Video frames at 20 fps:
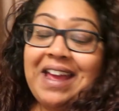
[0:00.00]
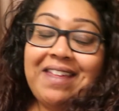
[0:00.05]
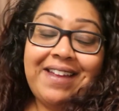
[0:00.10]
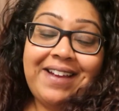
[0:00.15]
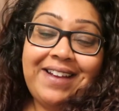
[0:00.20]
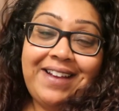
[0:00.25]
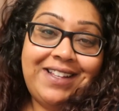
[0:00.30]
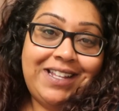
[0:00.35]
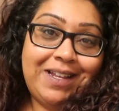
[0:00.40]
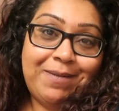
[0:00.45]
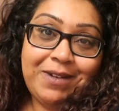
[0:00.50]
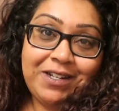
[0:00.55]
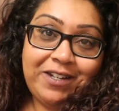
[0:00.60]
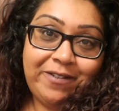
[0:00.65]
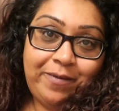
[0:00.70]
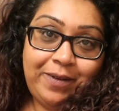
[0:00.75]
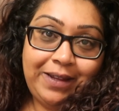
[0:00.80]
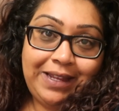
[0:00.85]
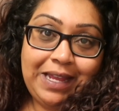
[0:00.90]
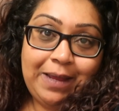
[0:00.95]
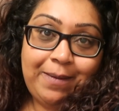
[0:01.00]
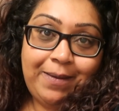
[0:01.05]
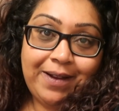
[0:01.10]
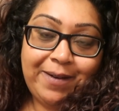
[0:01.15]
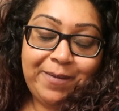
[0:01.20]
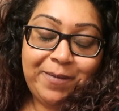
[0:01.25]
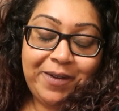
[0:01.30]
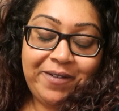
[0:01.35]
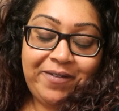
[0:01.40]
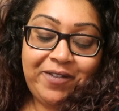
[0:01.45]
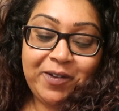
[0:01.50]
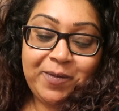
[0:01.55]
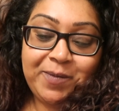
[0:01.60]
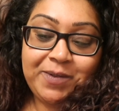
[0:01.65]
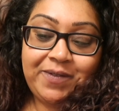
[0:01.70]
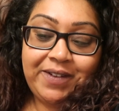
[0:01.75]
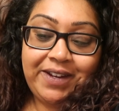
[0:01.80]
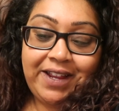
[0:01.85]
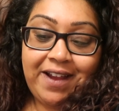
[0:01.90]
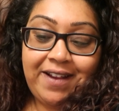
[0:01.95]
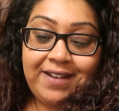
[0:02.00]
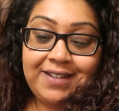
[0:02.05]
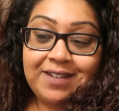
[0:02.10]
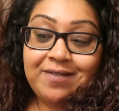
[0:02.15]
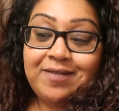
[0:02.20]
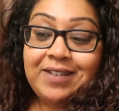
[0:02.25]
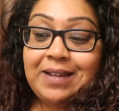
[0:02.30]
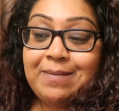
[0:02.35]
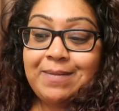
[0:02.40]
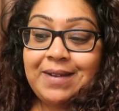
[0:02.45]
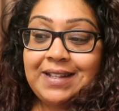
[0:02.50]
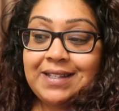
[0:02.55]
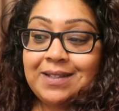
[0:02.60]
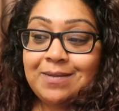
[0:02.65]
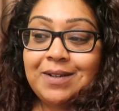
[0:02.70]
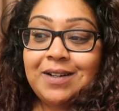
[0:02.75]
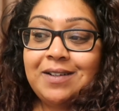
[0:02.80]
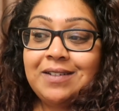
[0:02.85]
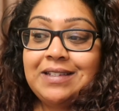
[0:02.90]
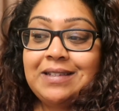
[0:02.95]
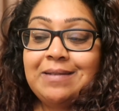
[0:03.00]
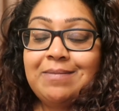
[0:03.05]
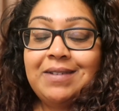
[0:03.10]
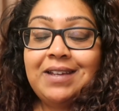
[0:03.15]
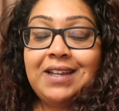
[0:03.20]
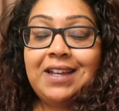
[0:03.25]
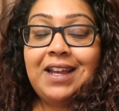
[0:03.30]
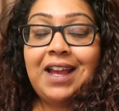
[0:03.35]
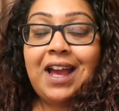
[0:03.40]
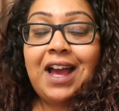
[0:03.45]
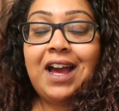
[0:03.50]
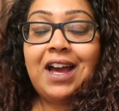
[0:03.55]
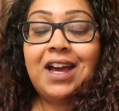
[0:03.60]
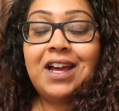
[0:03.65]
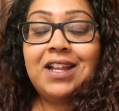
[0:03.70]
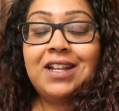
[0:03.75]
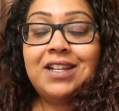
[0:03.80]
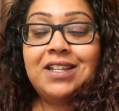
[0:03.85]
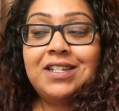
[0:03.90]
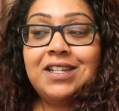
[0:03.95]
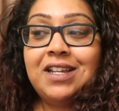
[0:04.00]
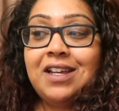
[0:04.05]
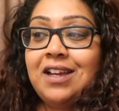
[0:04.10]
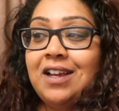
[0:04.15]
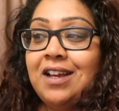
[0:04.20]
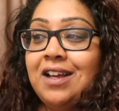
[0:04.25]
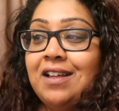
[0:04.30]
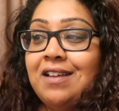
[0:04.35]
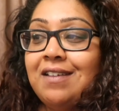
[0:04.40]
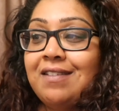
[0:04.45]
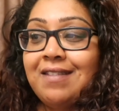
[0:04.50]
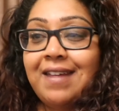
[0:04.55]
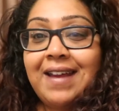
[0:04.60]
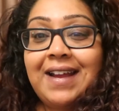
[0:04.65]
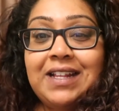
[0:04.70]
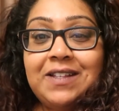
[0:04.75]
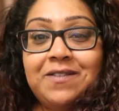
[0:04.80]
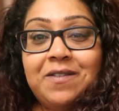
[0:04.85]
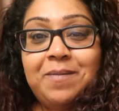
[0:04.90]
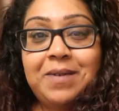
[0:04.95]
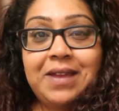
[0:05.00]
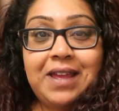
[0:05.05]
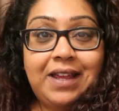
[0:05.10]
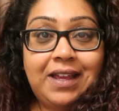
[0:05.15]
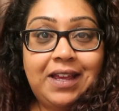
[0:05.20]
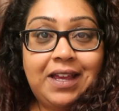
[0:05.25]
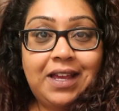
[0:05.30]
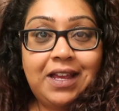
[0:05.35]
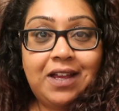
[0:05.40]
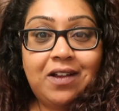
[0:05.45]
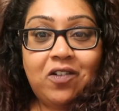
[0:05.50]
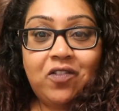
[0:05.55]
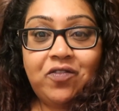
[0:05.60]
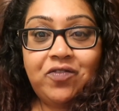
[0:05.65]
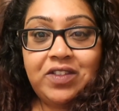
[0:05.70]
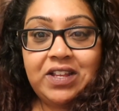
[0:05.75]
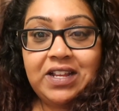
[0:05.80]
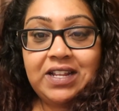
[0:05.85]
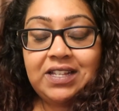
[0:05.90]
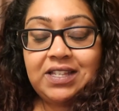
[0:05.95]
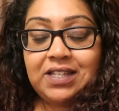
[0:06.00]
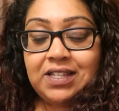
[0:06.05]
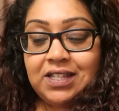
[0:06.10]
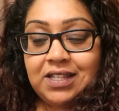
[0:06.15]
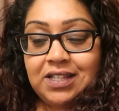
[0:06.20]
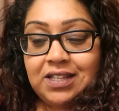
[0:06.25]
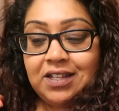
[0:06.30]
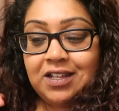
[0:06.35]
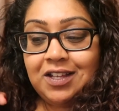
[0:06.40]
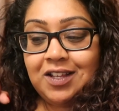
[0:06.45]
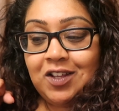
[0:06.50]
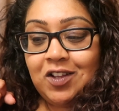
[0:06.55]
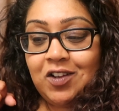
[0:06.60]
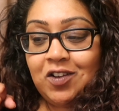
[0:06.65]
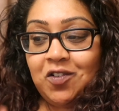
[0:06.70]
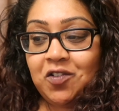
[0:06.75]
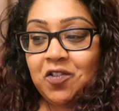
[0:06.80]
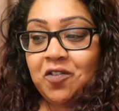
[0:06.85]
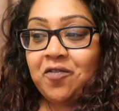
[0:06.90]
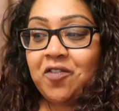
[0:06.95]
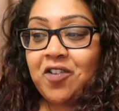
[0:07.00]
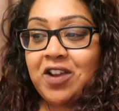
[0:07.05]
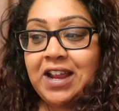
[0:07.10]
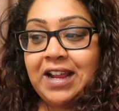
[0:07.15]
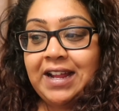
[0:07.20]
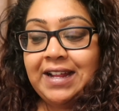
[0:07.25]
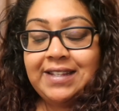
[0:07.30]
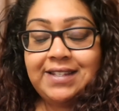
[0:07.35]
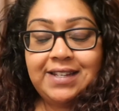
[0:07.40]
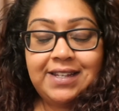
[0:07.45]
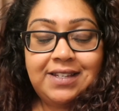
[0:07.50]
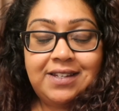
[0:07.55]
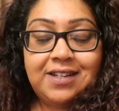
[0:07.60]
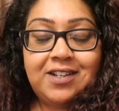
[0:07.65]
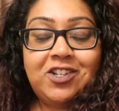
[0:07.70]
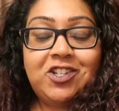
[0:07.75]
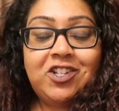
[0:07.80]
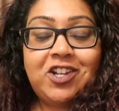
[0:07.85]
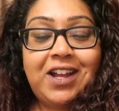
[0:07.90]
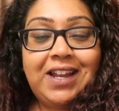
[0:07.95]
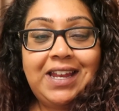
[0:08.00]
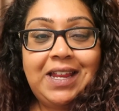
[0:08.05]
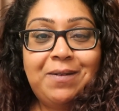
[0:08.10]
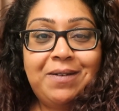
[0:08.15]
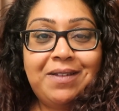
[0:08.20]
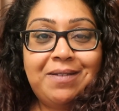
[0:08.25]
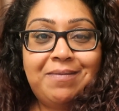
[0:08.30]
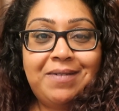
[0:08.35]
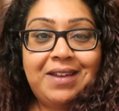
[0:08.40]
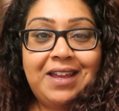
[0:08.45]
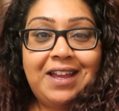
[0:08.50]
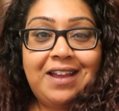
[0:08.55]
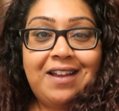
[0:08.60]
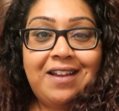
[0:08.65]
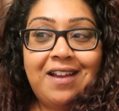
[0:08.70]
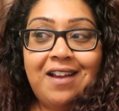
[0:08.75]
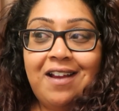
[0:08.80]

yeah, thank you so much if you've been keeping up with my Vlogmas videos. It really means the world to me, and thanks for being here on this not very consistent journey with me.